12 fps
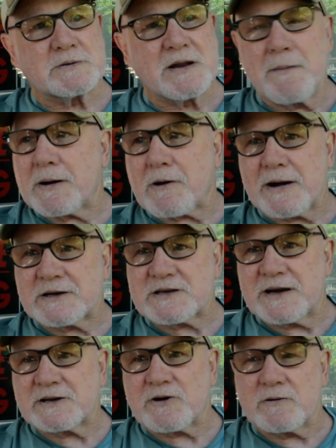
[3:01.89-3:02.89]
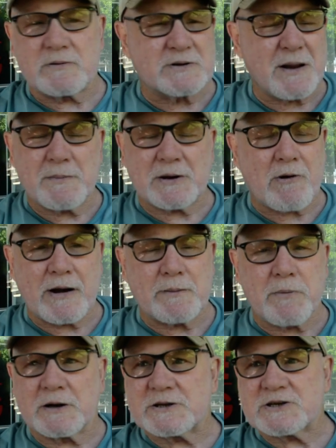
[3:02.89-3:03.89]
Democratic senator,
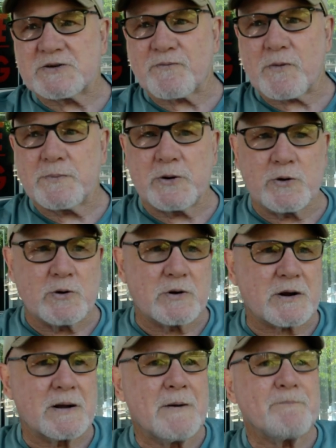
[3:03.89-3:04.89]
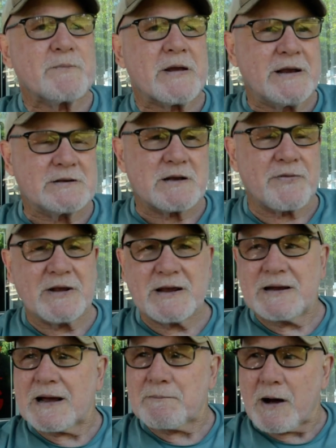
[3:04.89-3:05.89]
Democratic politician from New York, he's, I think
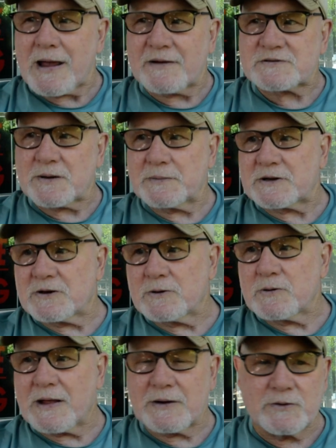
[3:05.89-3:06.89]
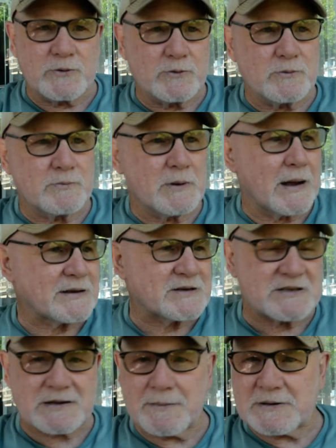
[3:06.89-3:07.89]
he might have something to do with that new
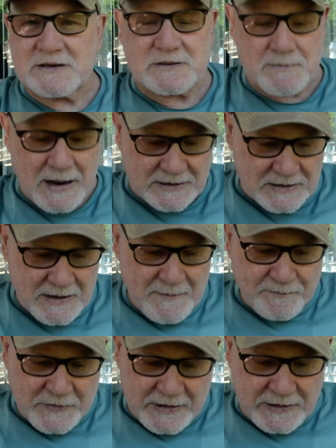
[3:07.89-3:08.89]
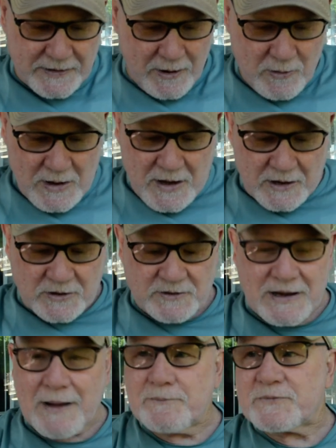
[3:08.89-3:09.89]
Anti Semitism Act. You know,
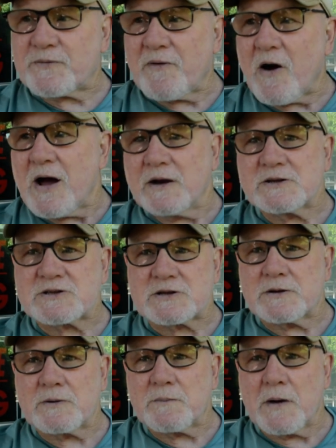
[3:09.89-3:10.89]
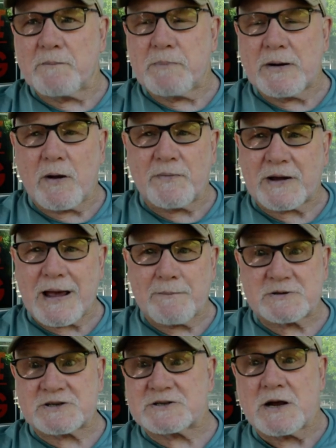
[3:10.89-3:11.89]
condemns violence that have been on the
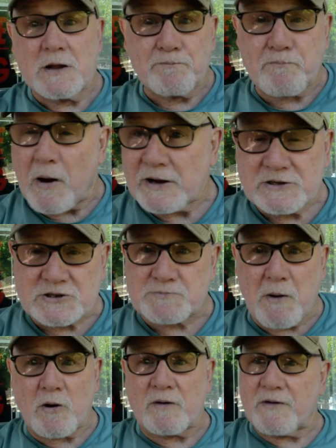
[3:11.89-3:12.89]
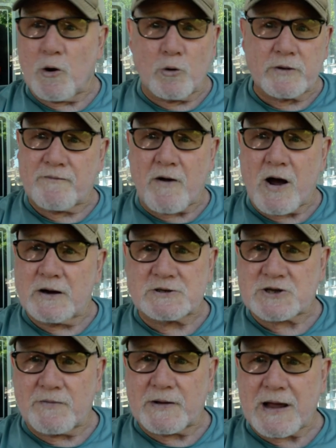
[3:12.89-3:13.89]
campuses. Biden spoke of it, all the
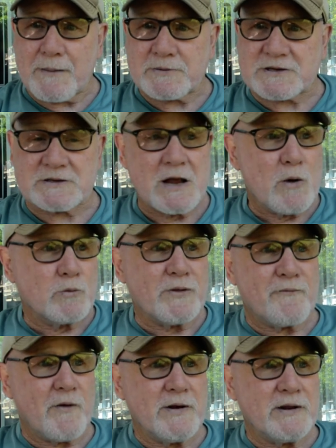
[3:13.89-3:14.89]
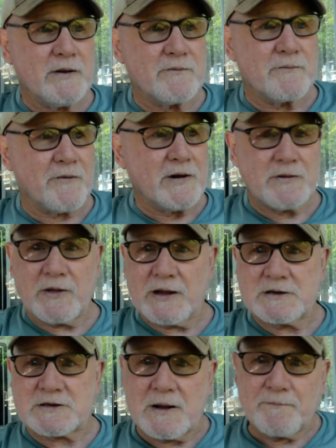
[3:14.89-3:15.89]
violence on the campuses. Well, the funny, funny thing
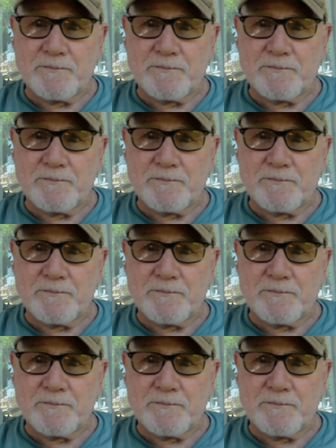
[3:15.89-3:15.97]
is,